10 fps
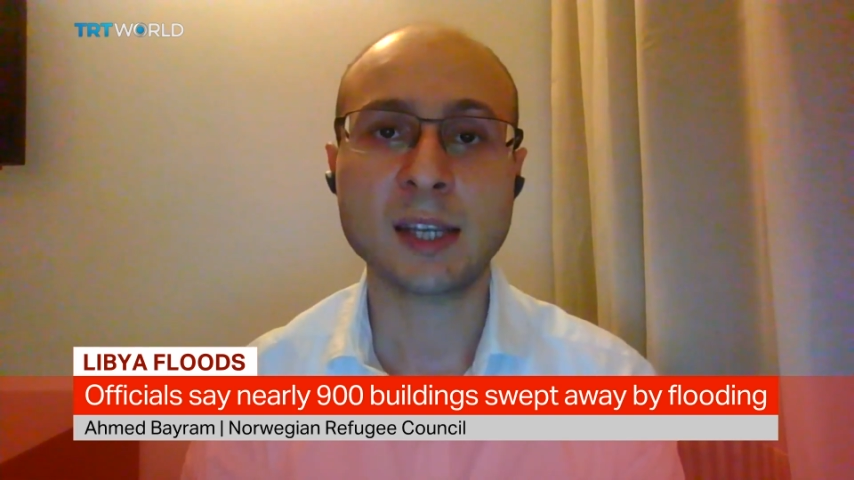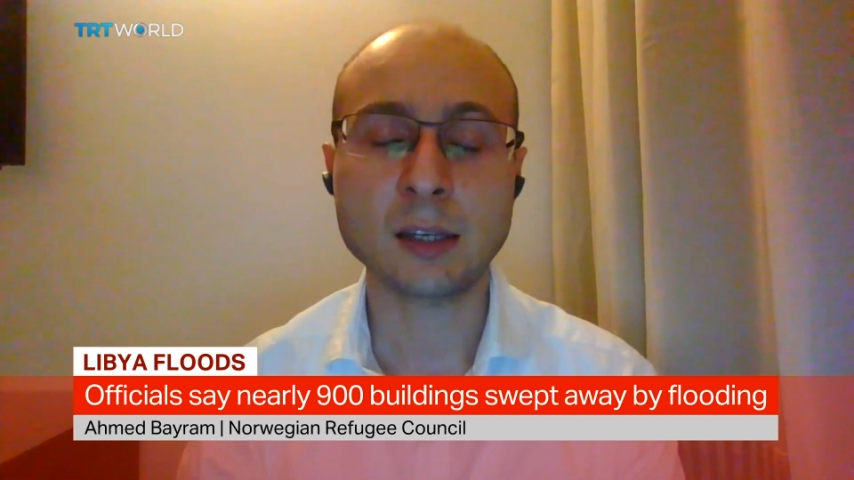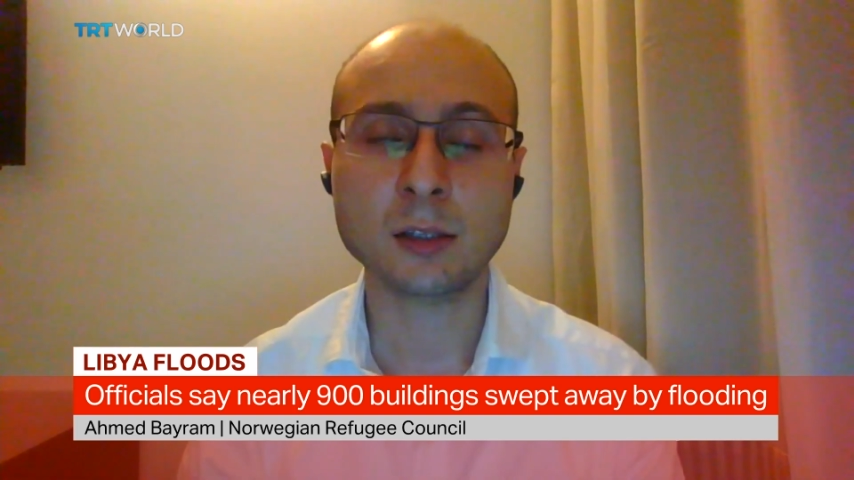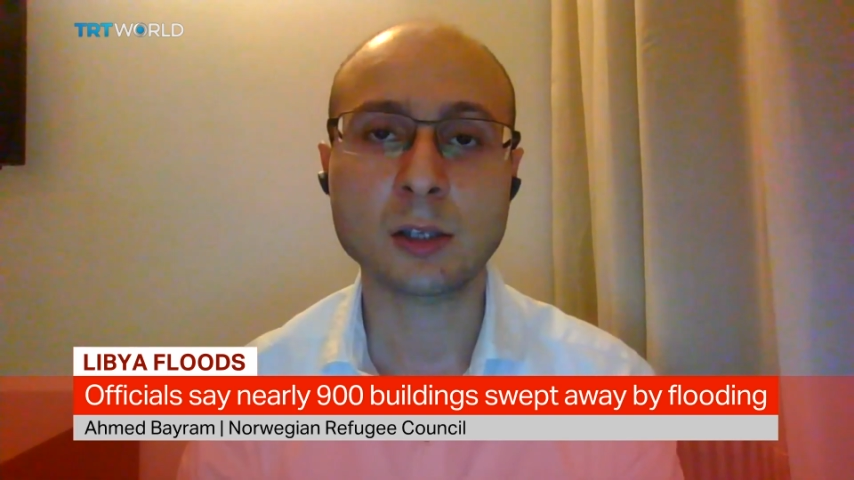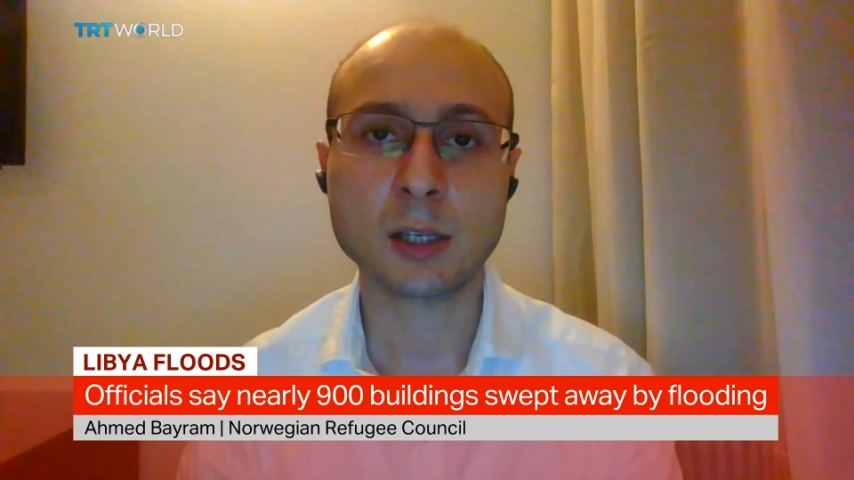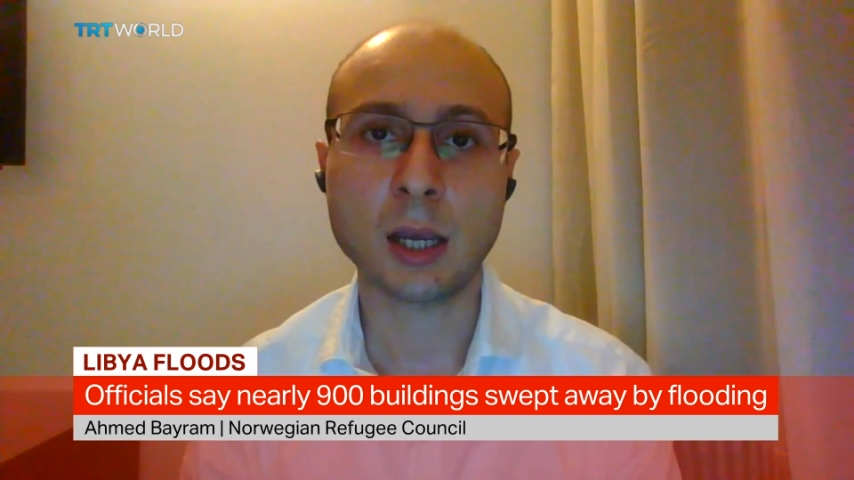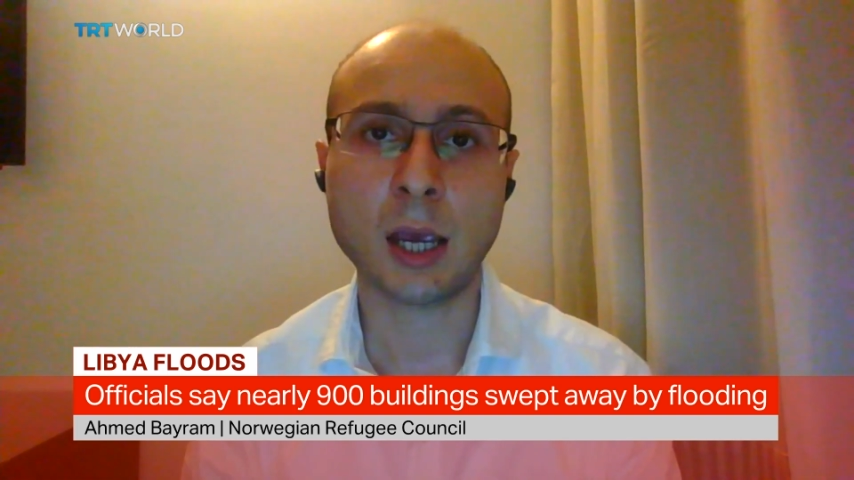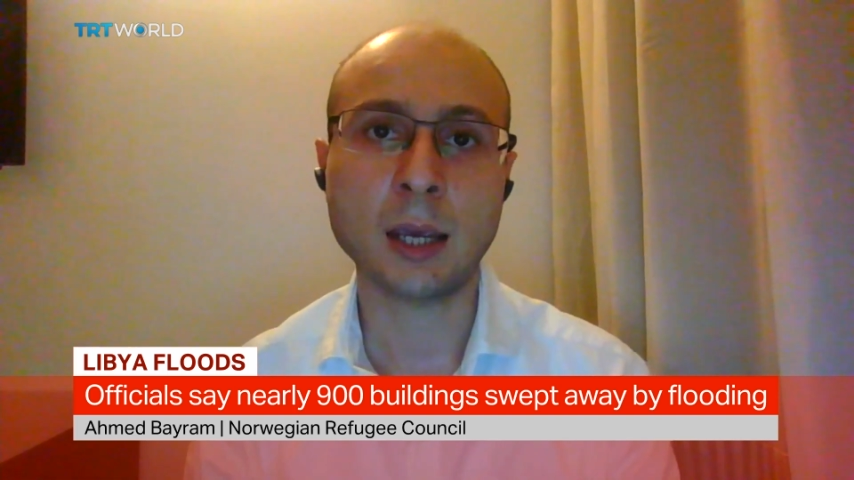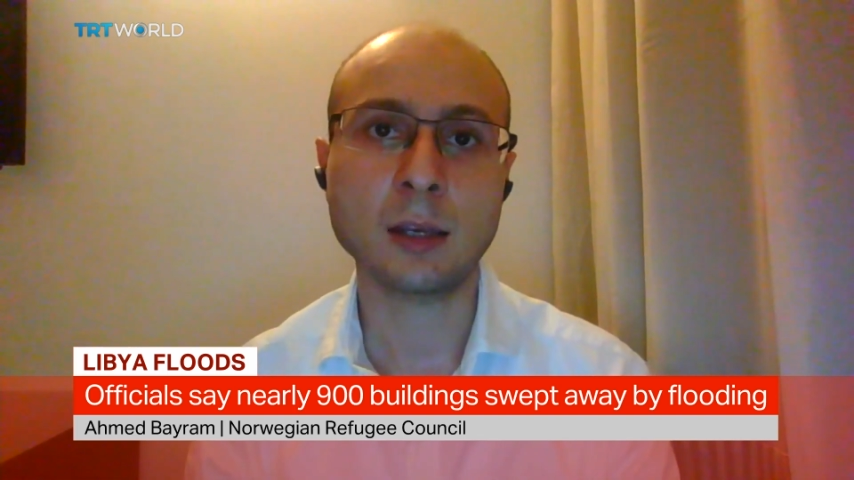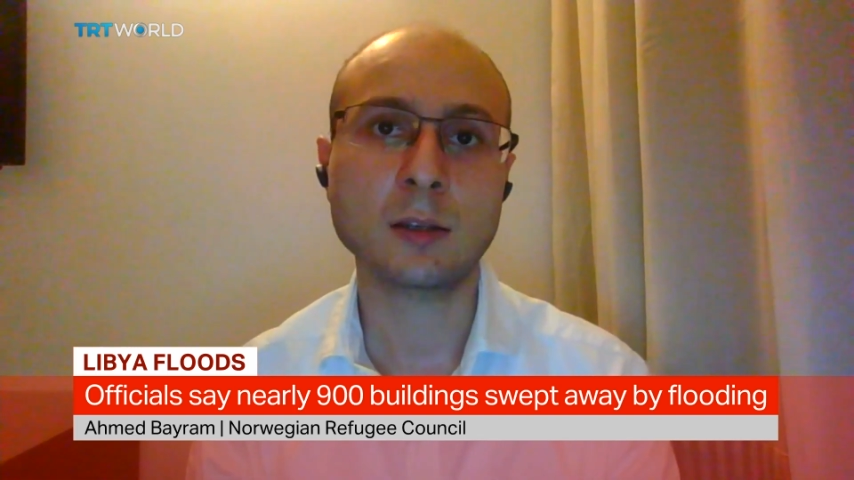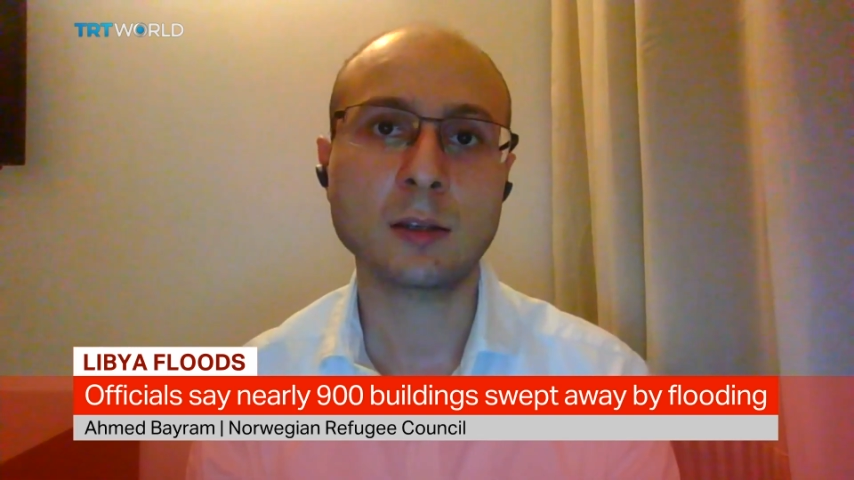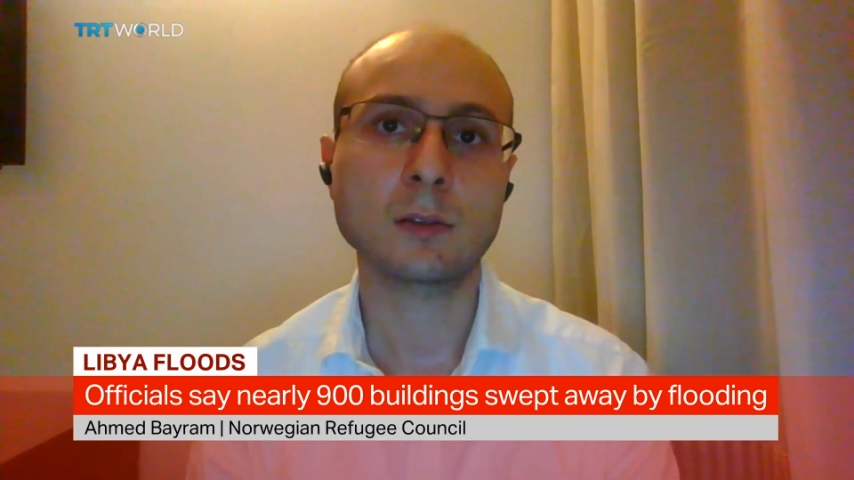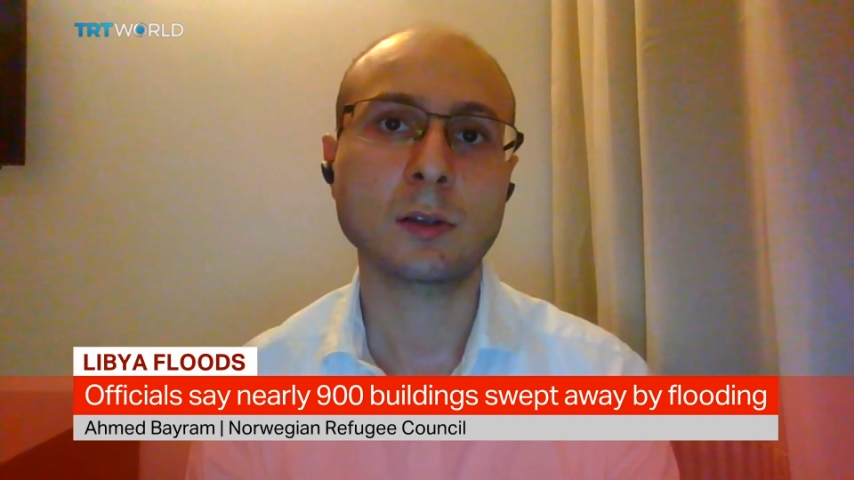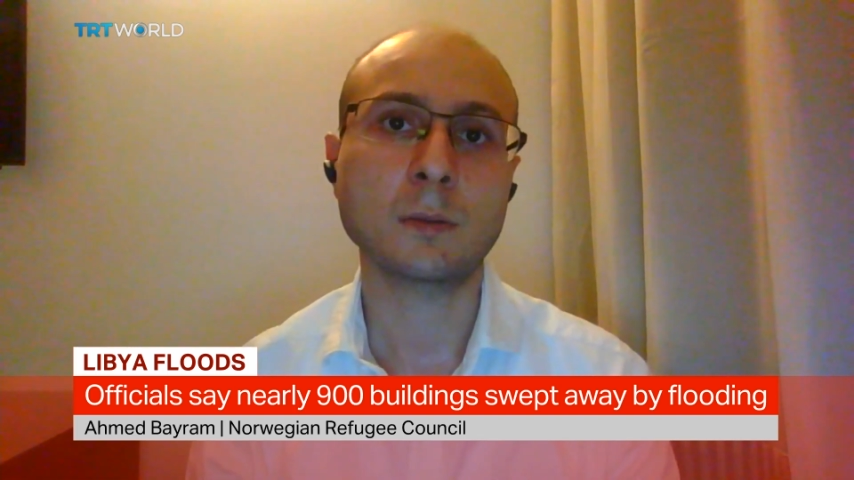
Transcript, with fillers: send us aid,